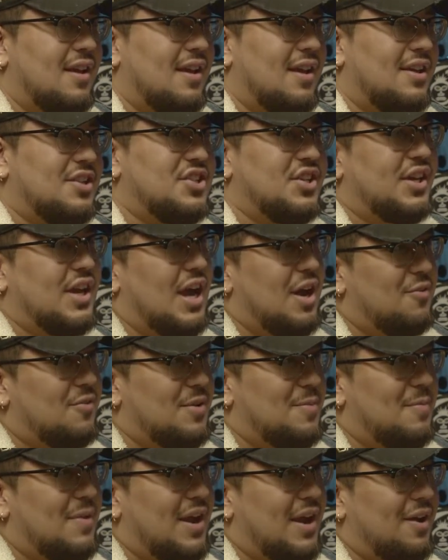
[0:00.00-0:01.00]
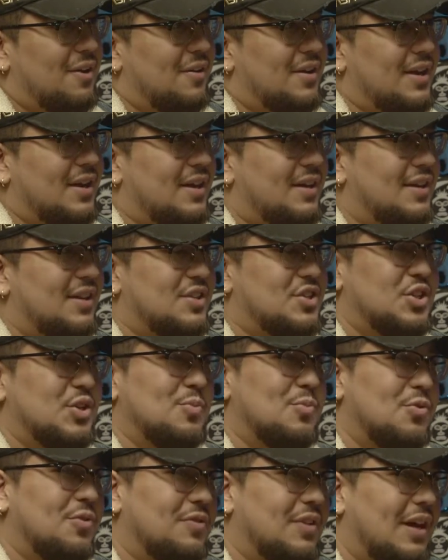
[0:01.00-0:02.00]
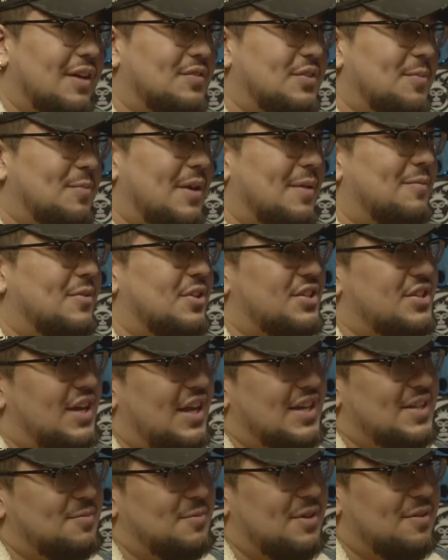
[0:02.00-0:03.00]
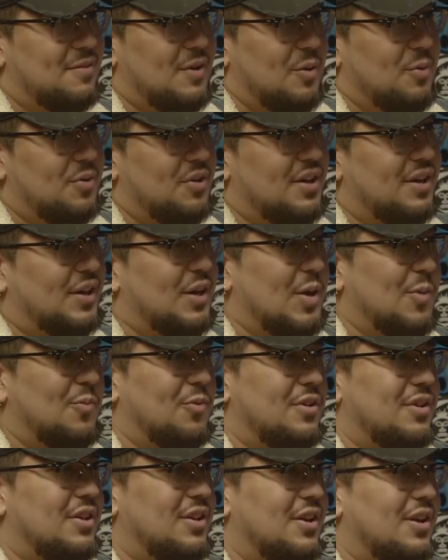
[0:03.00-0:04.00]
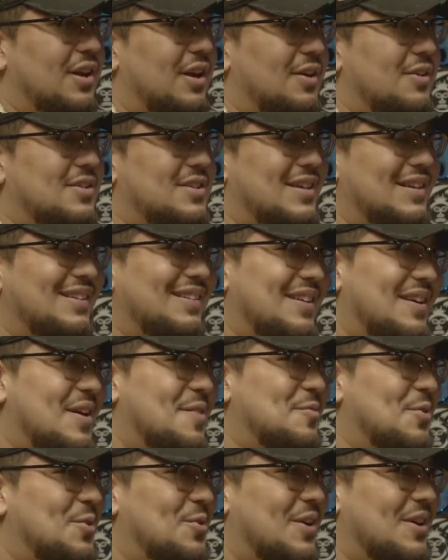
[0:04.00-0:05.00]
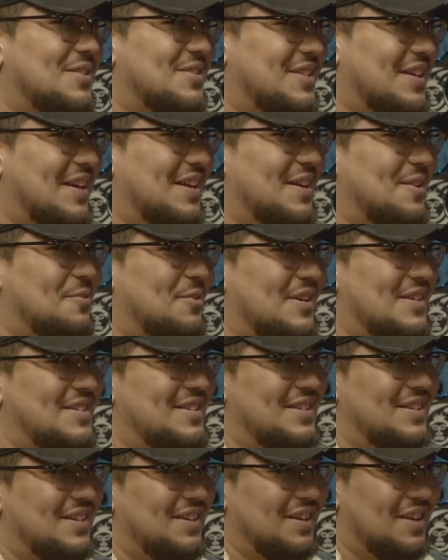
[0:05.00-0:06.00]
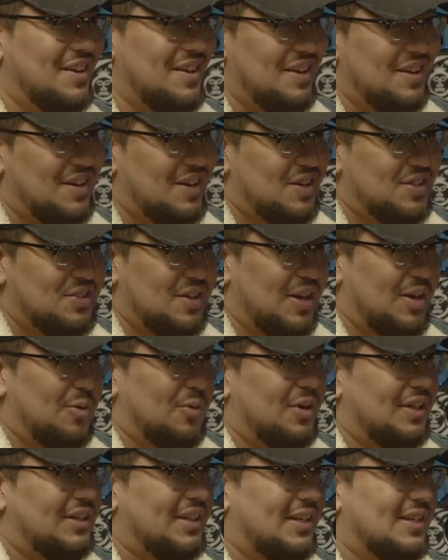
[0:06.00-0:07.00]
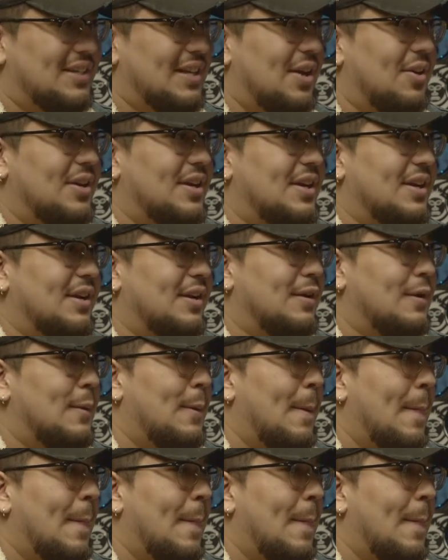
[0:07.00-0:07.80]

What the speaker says: She got remarried and she moved off to Memphis. She asked me if I wanted to come with her. I was like, nah, I'm cool. I'll stay in NYC. try to work things out here.